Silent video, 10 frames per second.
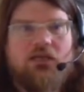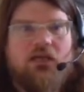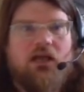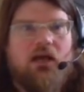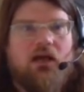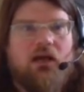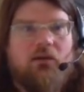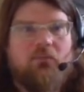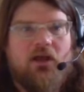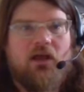
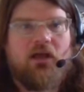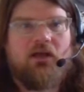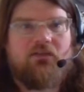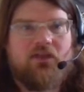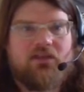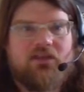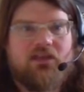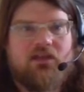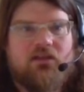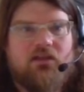The other
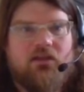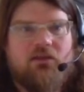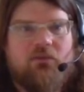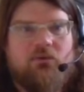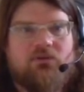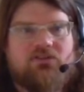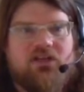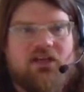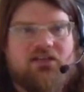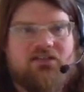thing that you might want to
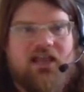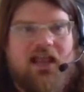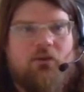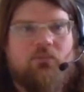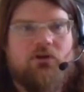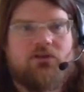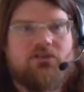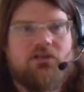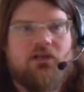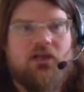check is the
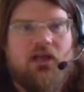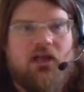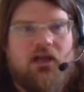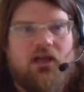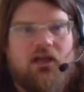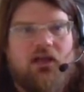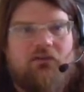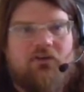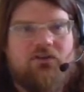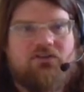output.
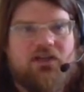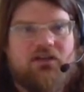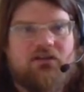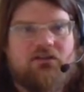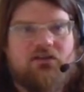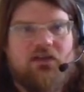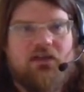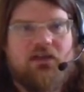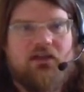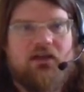I've unchecked
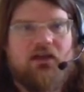here.